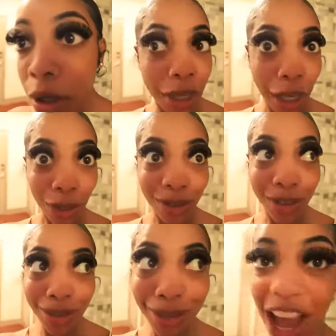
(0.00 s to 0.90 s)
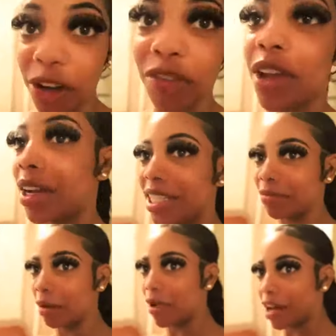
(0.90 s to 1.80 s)
Can y'all see? I don't know if y'all can
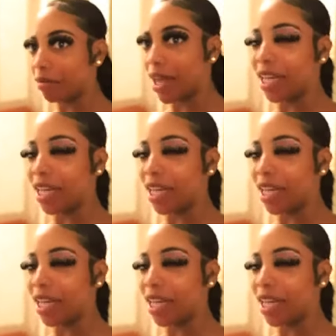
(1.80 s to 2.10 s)
see my bottom